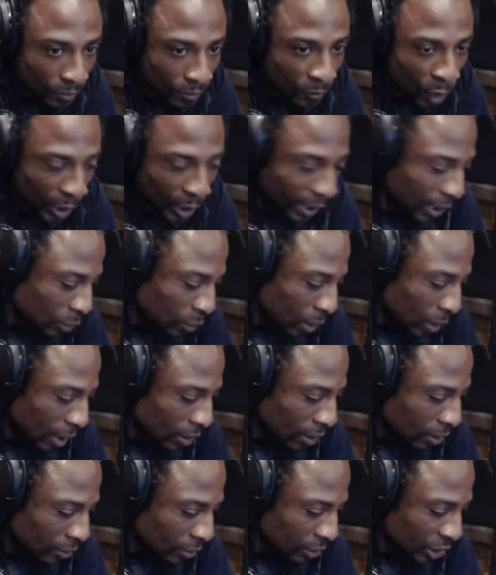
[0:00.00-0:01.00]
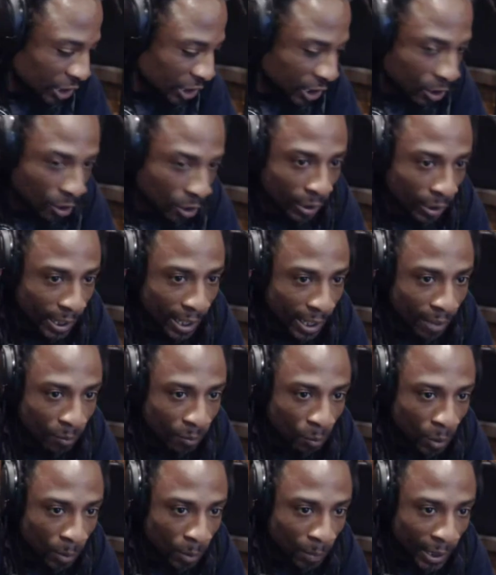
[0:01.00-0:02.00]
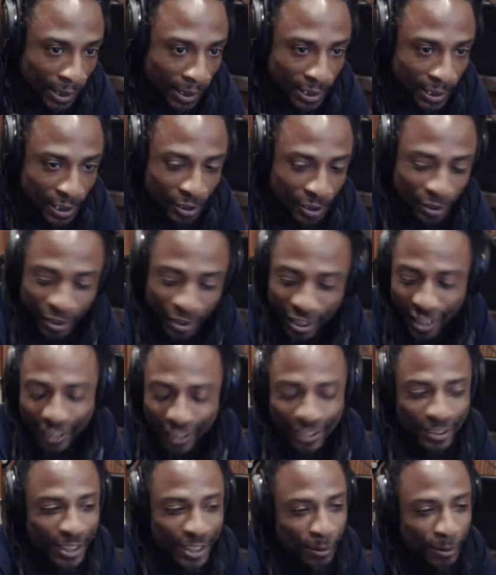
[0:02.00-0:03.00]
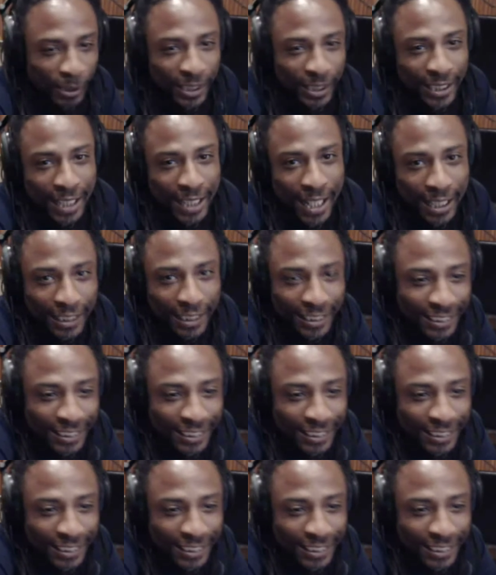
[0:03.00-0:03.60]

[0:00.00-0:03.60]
All right, that's where I learned Qigong at with my teacher, Dr. Deborah Lynn Allen.